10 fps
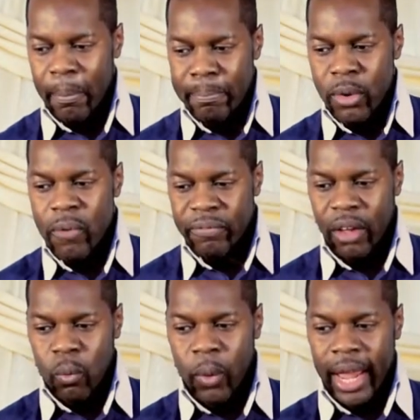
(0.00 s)
moved
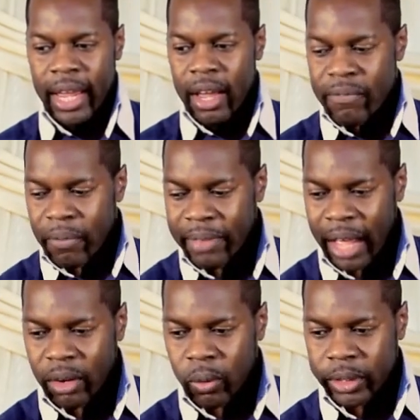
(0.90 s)
away from
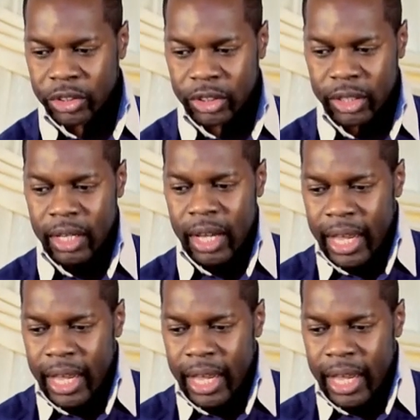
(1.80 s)
that question.